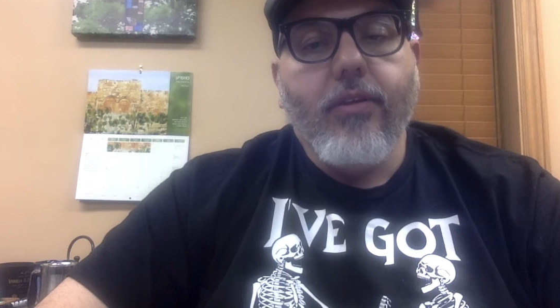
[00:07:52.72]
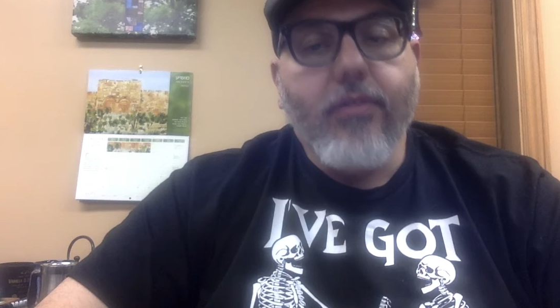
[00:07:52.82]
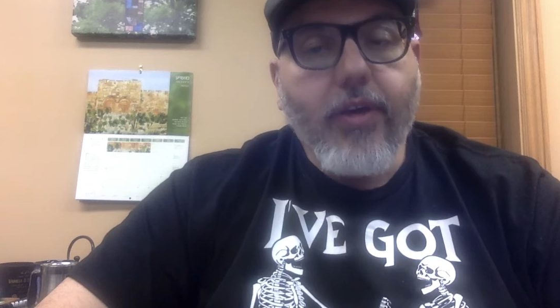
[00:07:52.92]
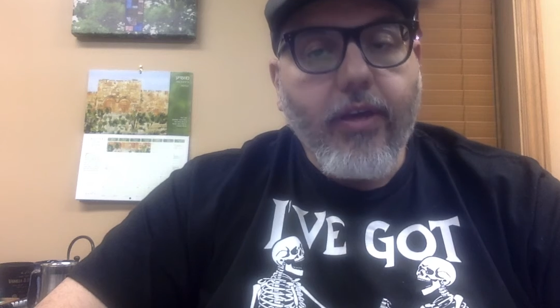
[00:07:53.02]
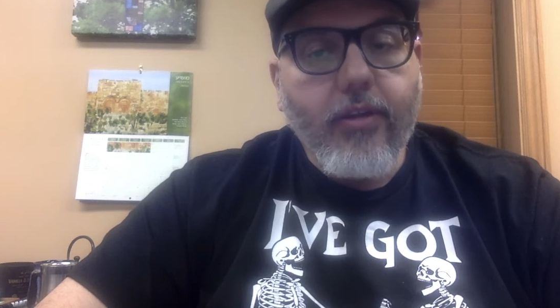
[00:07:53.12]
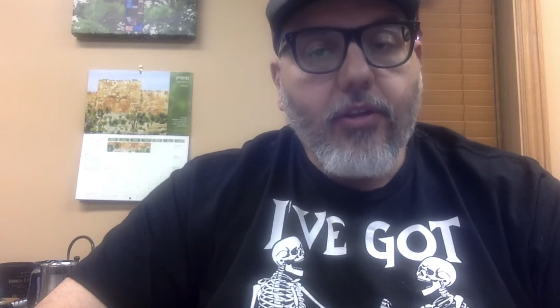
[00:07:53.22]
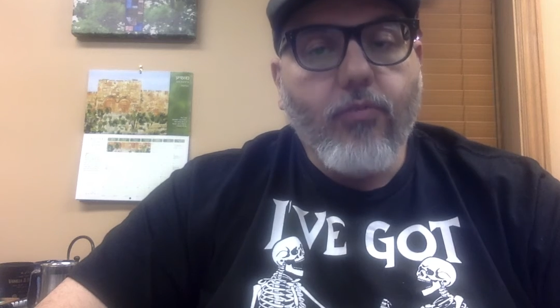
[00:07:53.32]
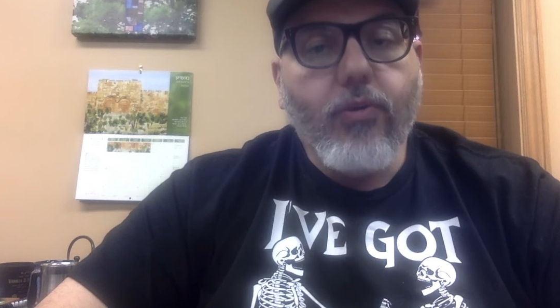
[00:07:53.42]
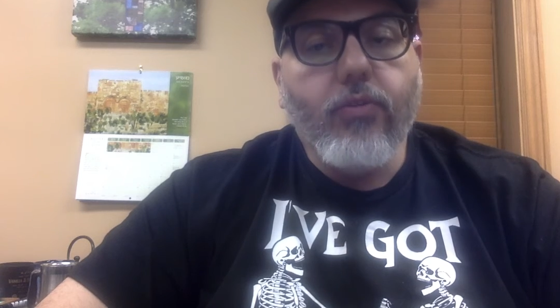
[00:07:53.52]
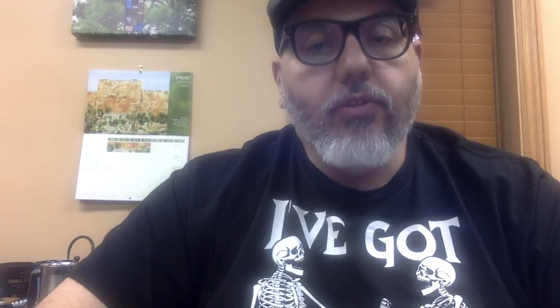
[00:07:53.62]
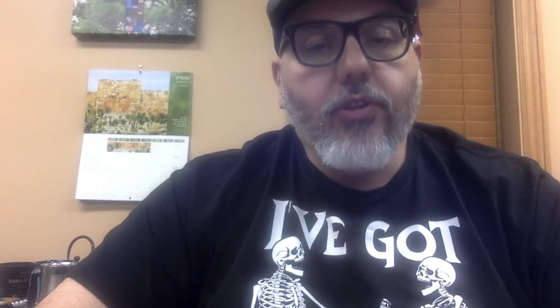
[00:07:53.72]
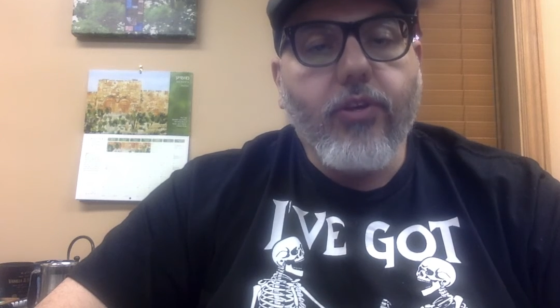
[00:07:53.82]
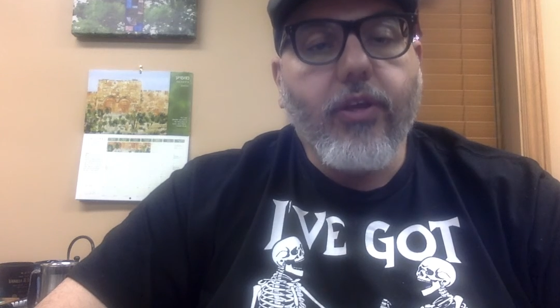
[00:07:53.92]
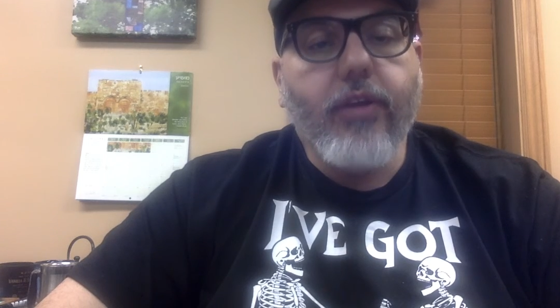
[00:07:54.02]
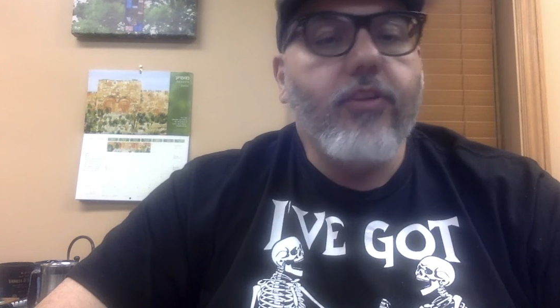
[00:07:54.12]
then we will
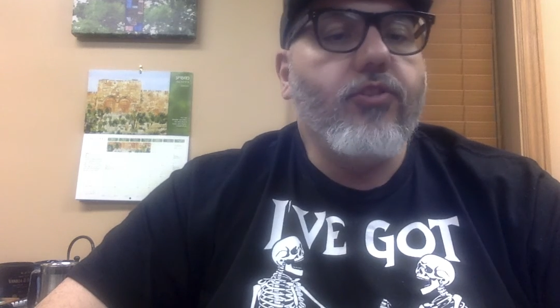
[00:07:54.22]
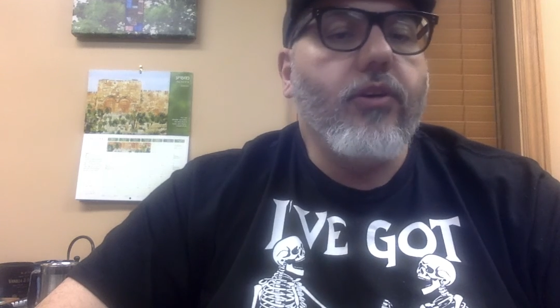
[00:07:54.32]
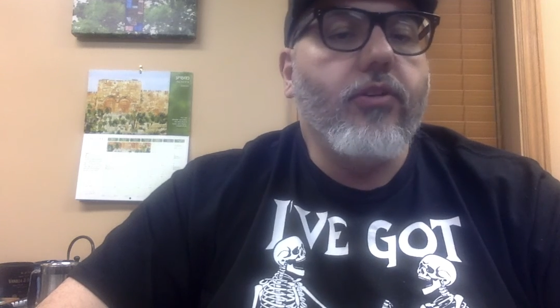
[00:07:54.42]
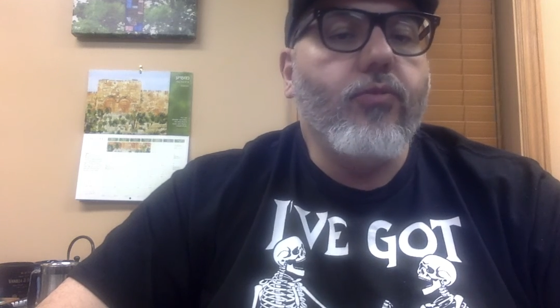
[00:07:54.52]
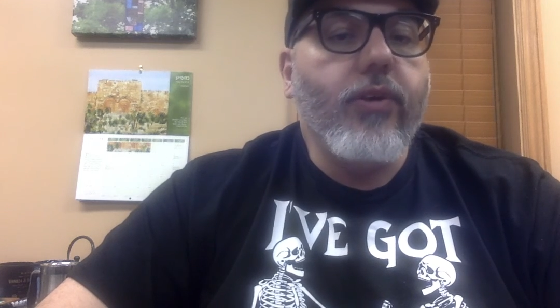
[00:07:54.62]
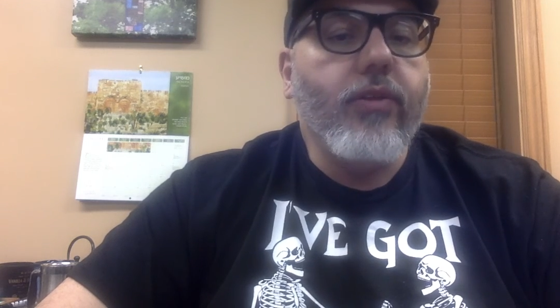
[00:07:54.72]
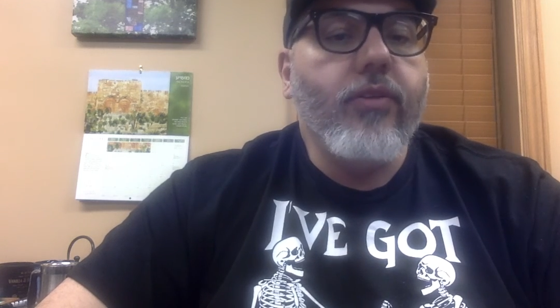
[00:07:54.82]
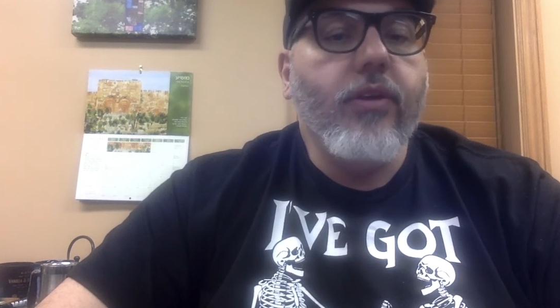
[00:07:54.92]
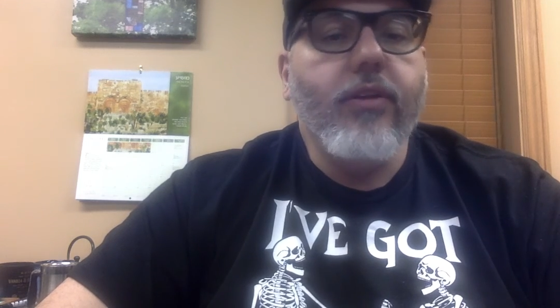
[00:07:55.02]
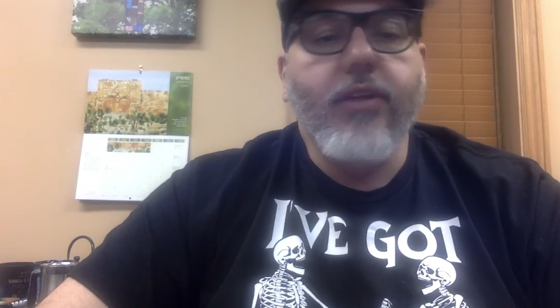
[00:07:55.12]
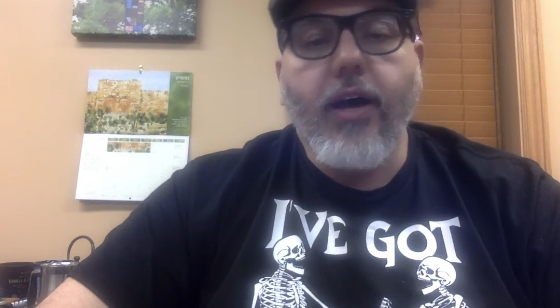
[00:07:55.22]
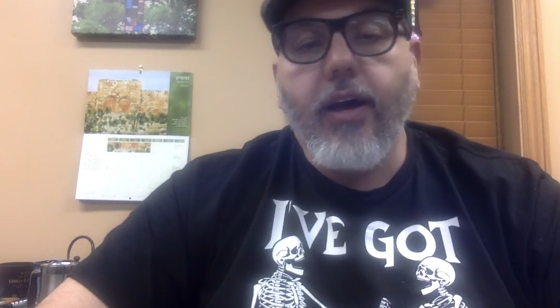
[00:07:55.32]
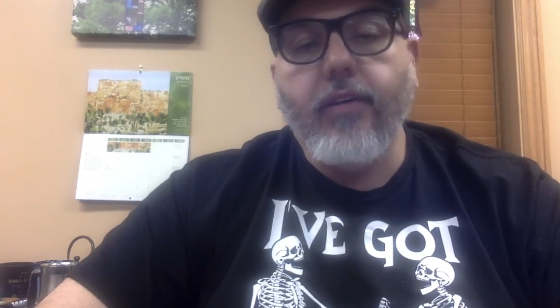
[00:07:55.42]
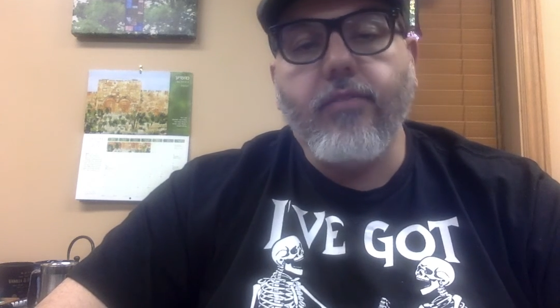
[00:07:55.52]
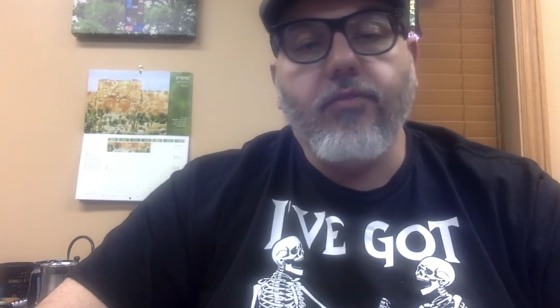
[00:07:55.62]
look at each other with the
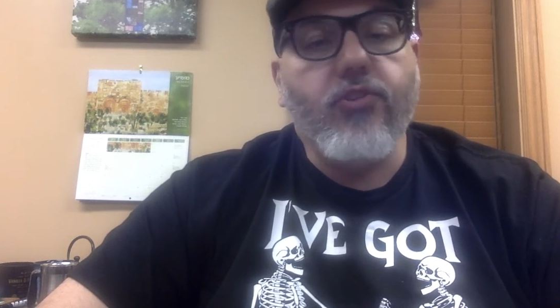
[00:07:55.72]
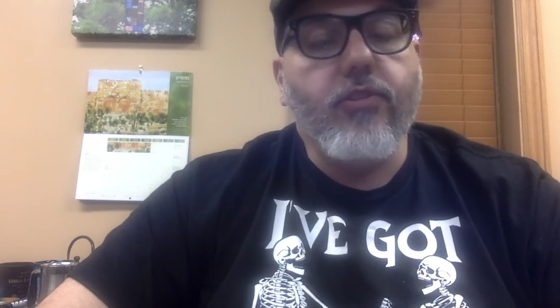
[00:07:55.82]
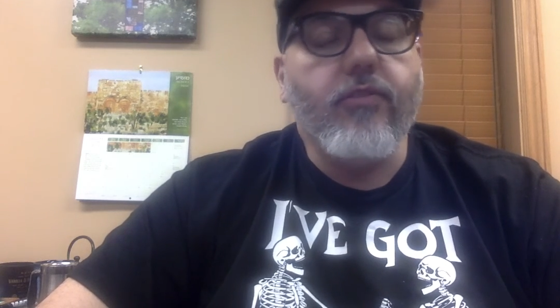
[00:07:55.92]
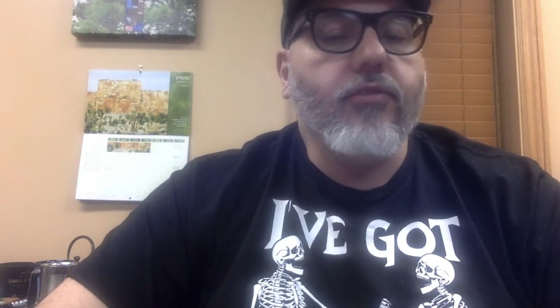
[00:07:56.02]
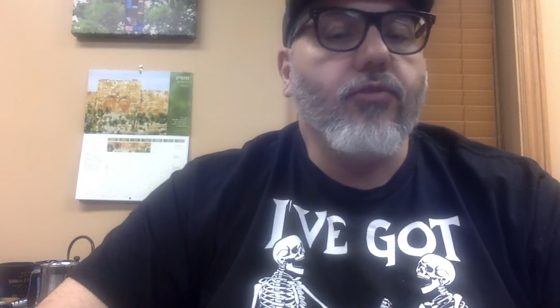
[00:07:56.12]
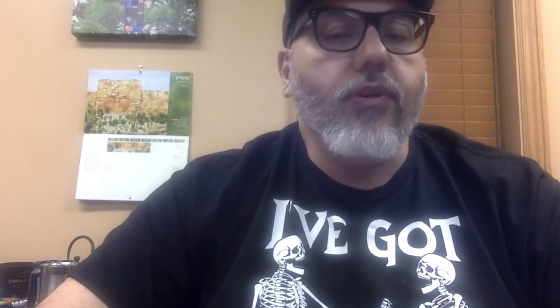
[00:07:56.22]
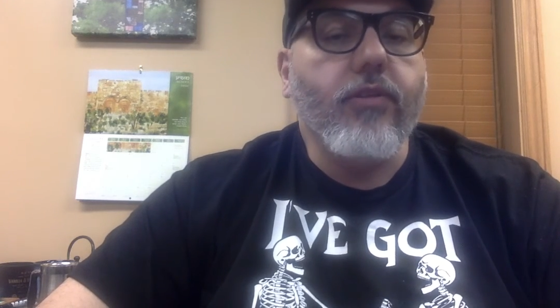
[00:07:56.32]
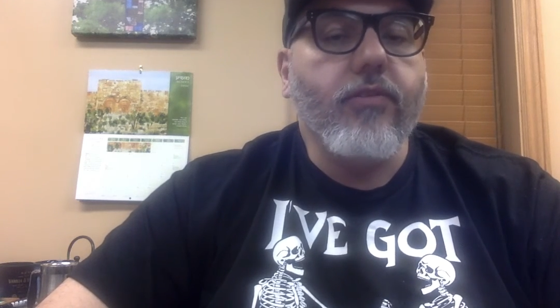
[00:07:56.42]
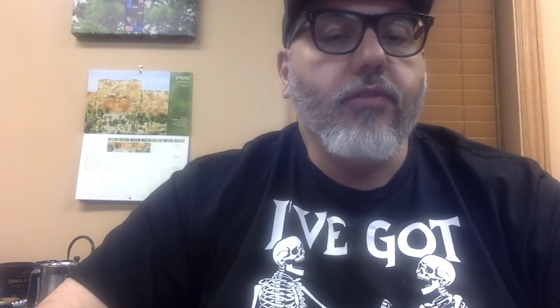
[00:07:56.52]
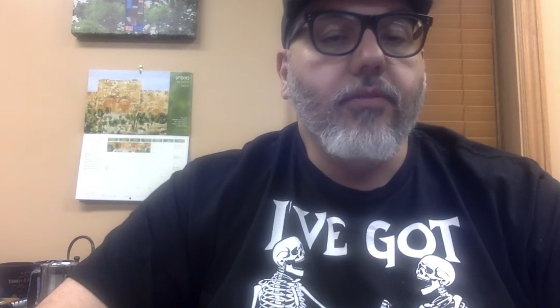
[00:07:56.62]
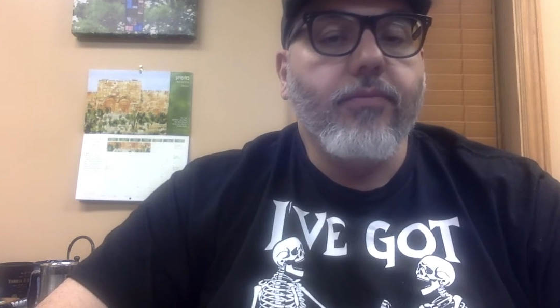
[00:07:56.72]
eyes of Jesus Christ,